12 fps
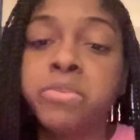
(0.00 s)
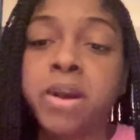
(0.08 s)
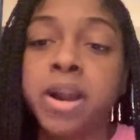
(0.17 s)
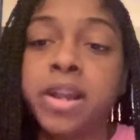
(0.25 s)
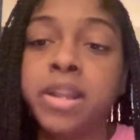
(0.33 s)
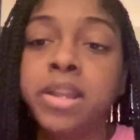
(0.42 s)

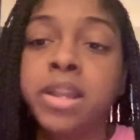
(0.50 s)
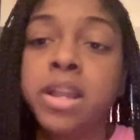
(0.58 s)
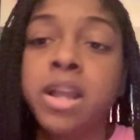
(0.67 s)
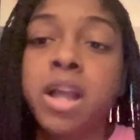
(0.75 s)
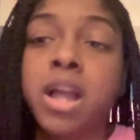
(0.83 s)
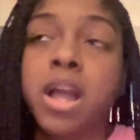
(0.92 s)
write.
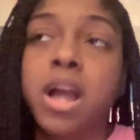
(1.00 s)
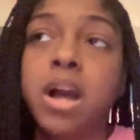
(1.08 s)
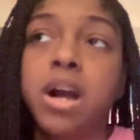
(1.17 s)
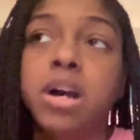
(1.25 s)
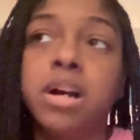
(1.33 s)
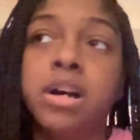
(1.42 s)

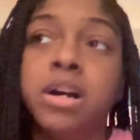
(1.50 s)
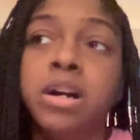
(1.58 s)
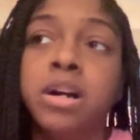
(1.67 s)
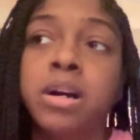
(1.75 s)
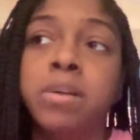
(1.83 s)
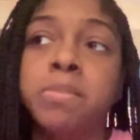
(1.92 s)

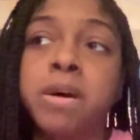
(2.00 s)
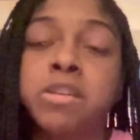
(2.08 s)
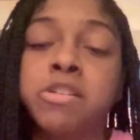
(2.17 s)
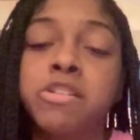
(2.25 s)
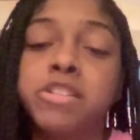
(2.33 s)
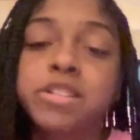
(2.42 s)
Um, I
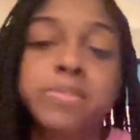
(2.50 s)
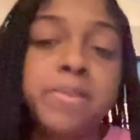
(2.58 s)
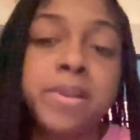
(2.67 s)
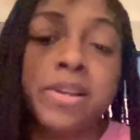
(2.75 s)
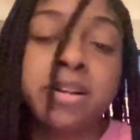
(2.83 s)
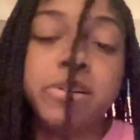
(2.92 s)
know how to
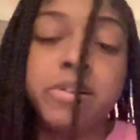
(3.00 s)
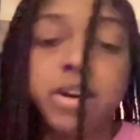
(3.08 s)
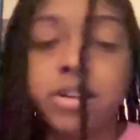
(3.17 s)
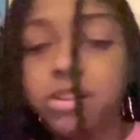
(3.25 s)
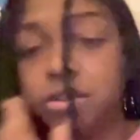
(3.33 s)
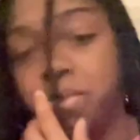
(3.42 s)
spell.
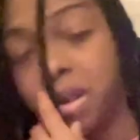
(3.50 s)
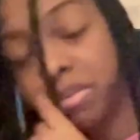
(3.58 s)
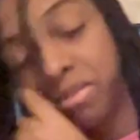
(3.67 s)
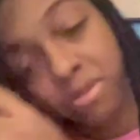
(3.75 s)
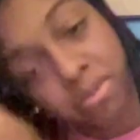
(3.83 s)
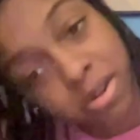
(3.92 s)
I know right
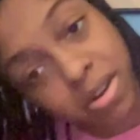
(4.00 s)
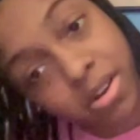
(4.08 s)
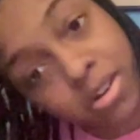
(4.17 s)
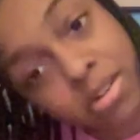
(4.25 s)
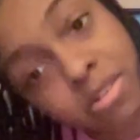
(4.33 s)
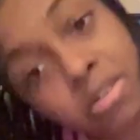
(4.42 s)
from
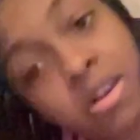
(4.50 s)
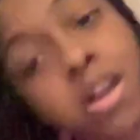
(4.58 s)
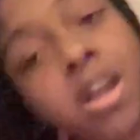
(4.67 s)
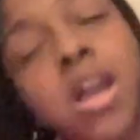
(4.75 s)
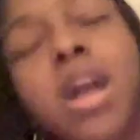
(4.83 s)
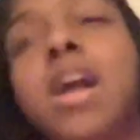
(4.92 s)
wrong.
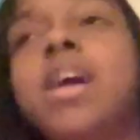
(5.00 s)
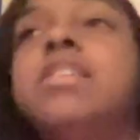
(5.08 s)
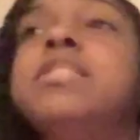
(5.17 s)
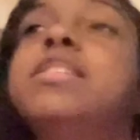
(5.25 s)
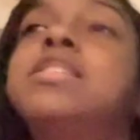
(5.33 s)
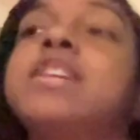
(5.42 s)

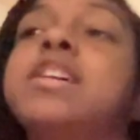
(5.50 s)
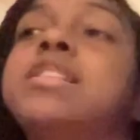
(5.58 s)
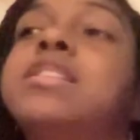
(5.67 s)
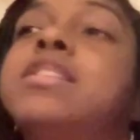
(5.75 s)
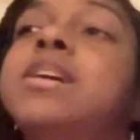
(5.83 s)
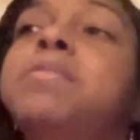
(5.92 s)
It's just that
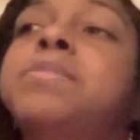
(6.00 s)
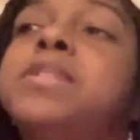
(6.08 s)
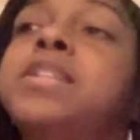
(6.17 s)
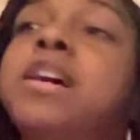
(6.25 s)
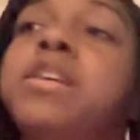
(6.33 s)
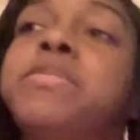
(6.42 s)
some
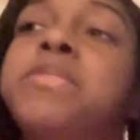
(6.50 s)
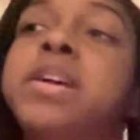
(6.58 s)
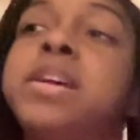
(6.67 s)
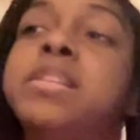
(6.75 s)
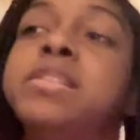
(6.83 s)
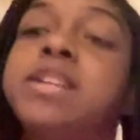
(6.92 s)
stuff
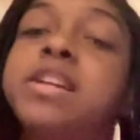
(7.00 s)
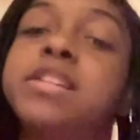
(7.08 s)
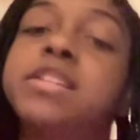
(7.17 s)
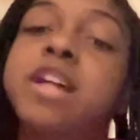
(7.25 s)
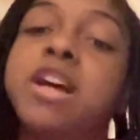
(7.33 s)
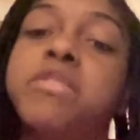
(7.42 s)
it
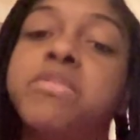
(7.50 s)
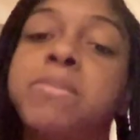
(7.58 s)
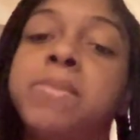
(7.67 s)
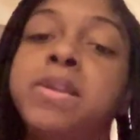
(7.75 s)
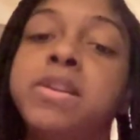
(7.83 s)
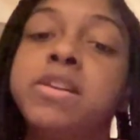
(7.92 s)
takes time for
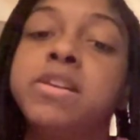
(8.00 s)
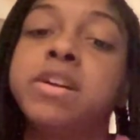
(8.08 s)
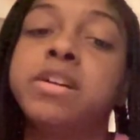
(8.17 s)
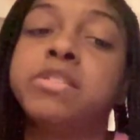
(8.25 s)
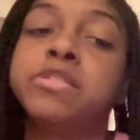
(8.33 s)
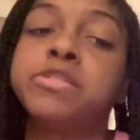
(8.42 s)
me to
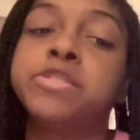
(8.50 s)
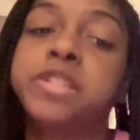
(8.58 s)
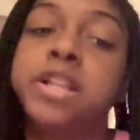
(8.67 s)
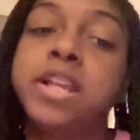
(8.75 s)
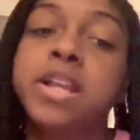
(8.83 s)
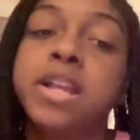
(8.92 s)

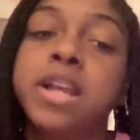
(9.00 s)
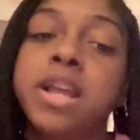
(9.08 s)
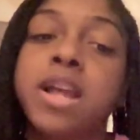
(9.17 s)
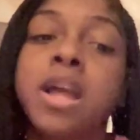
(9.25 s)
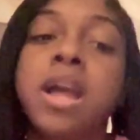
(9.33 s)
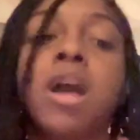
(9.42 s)
understand.
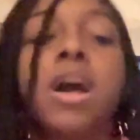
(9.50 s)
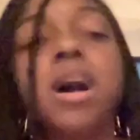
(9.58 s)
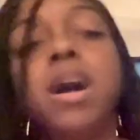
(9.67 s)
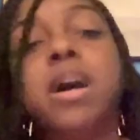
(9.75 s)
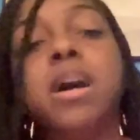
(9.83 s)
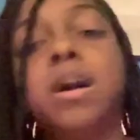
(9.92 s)

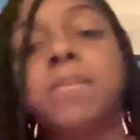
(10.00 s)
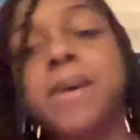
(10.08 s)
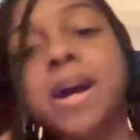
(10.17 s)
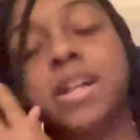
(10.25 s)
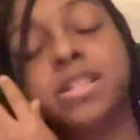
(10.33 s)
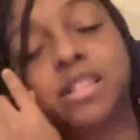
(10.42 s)
Um,
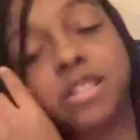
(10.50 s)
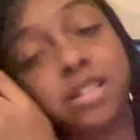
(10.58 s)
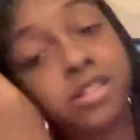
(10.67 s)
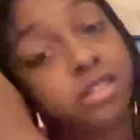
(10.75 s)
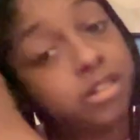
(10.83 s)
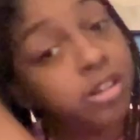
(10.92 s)
I had
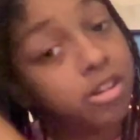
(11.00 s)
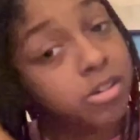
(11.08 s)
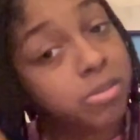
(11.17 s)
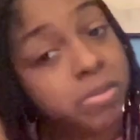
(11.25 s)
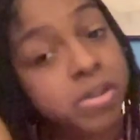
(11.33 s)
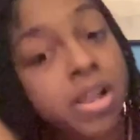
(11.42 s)
to learn
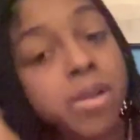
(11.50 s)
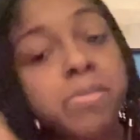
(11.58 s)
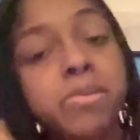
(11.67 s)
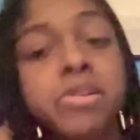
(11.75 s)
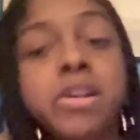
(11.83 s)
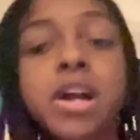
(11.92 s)
the
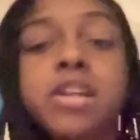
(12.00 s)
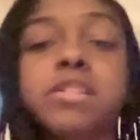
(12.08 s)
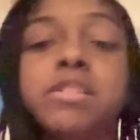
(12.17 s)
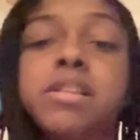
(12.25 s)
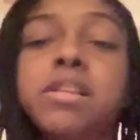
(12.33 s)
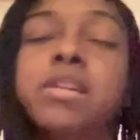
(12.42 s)
preamble in high
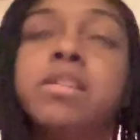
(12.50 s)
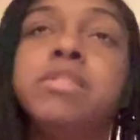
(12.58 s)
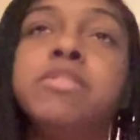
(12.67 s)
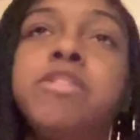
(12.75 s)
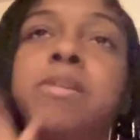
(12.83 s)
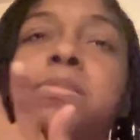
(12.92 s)

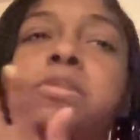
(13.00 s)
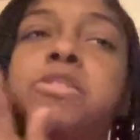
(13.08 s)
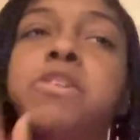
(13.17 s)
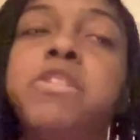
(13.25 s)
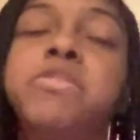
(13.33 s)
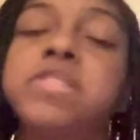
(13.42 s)
in grammar
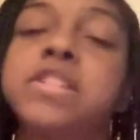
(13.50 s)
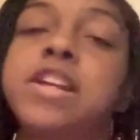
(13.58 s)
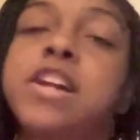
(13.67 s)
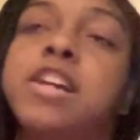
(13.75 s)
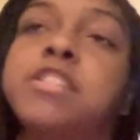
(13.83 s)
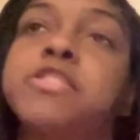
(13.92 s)
school after
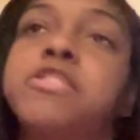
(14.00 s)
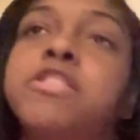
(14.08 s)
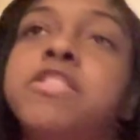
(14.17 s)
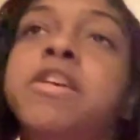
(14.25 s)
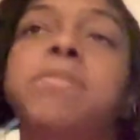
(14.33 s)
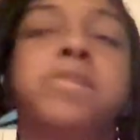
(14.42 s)
that high school
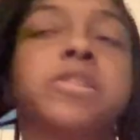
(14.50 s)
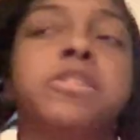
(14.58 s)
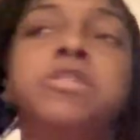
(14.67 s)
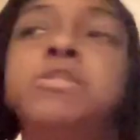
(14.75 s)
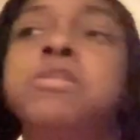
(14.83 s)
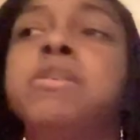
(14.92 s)
and grammar
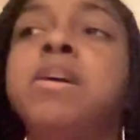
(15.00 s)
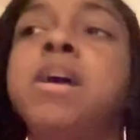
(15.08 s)
school.